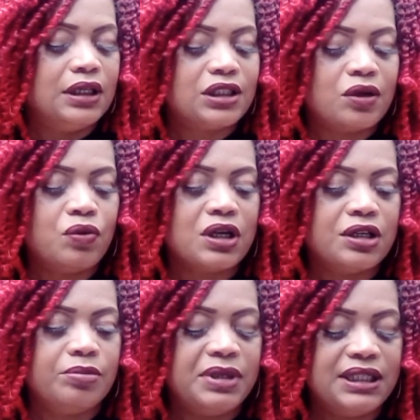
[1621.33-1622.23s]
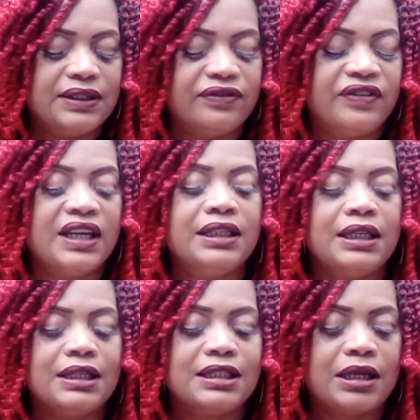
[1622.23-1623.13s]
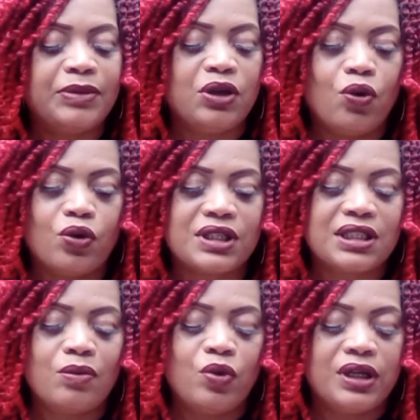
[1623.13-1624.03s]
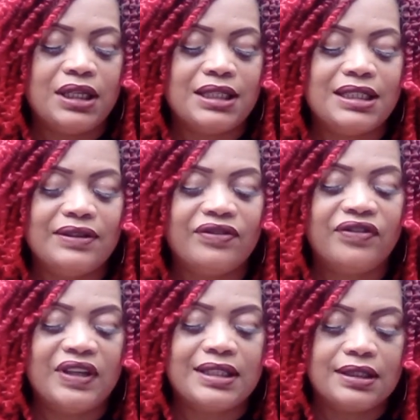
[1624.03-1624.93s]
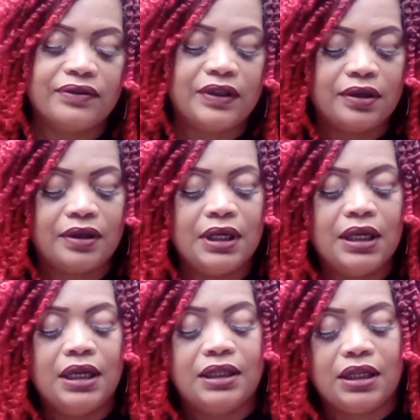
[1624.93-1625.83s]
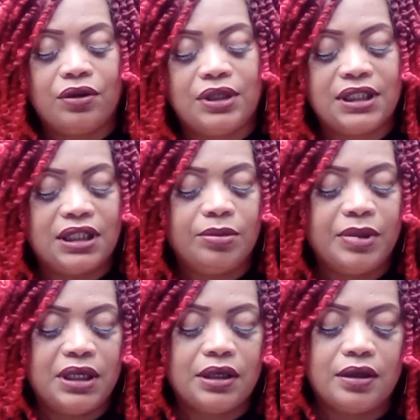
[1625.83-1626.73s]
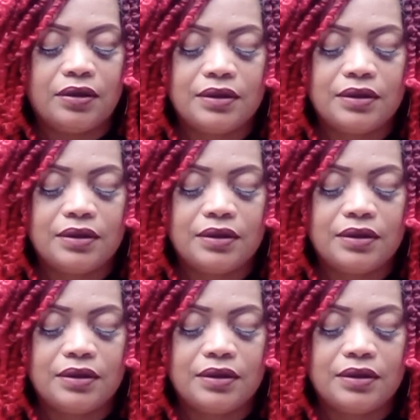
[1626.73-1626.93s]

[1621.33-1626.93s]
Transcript: Someone could be defending something or someone is defensive here. They go to Ten of Pentacles.